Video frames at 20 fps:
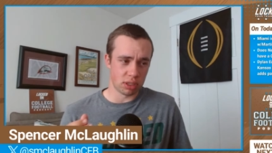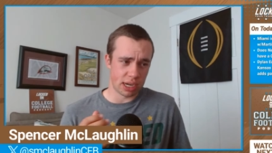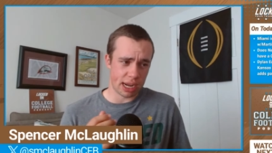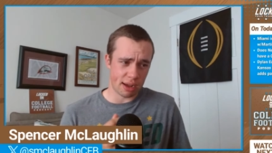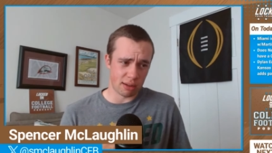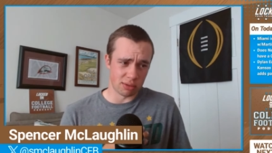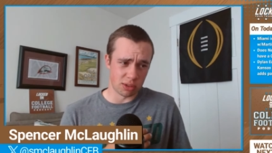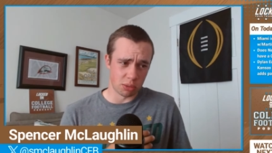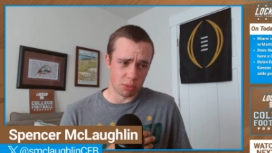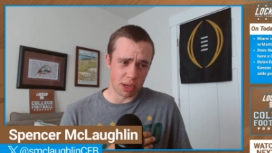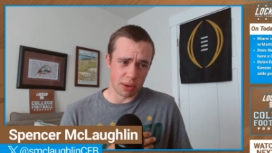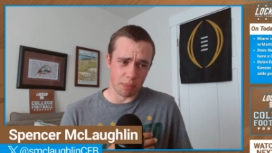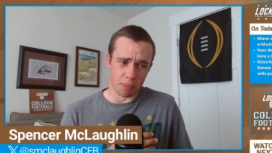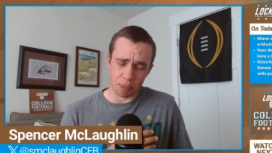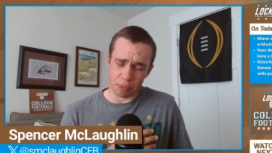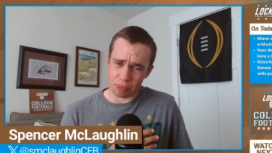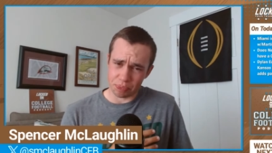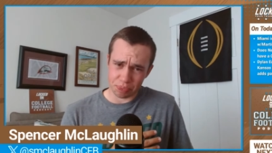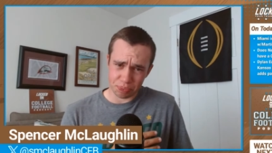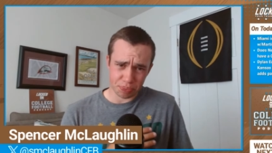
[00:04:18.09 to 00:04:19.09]
announcement
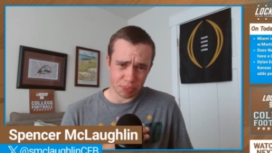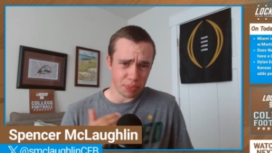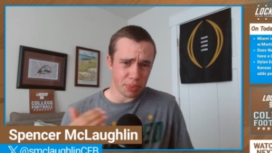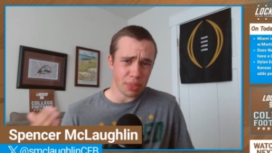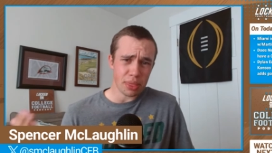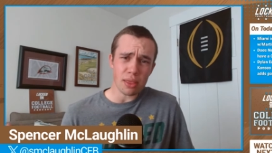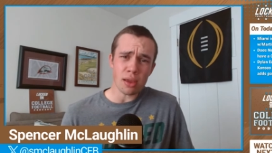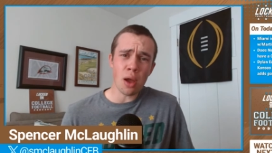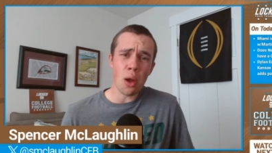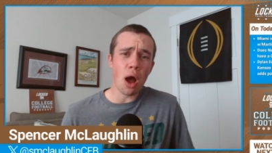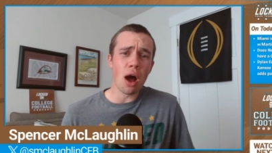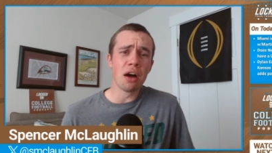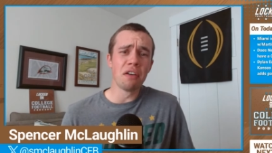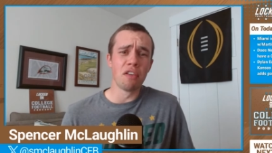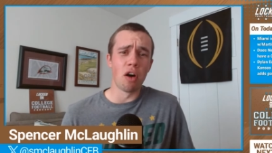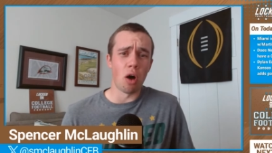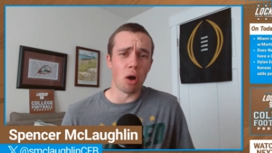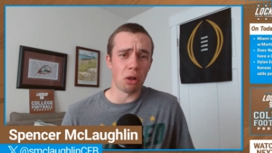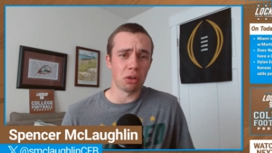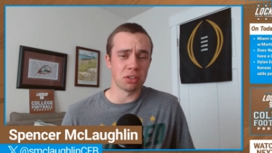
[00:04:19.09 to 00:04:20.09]
of
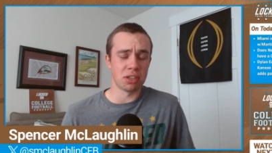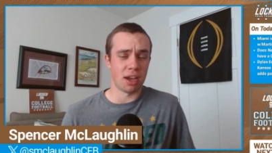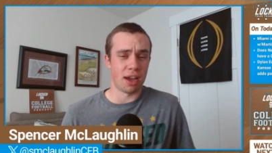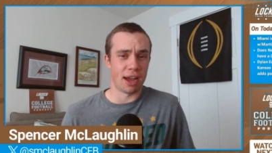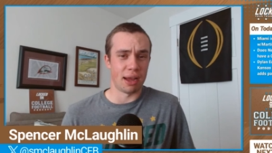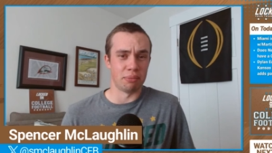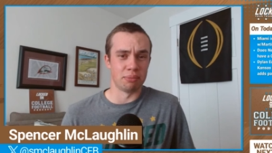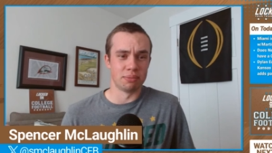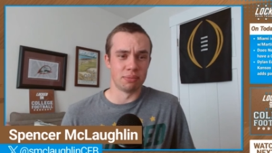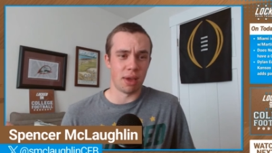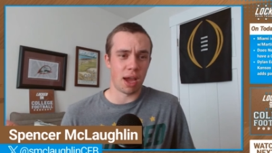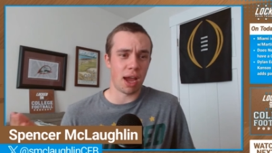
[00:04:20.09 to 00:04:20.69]
all time.